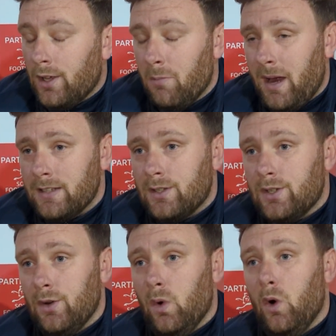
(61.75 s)
go back to
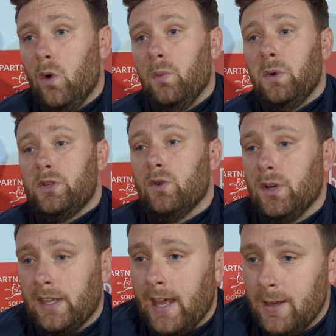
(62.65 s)
two all and withdraw
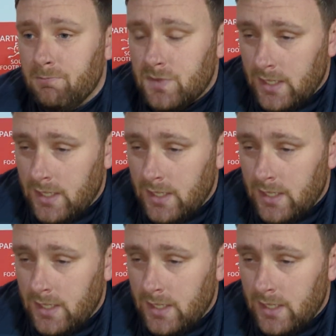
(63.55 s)
the game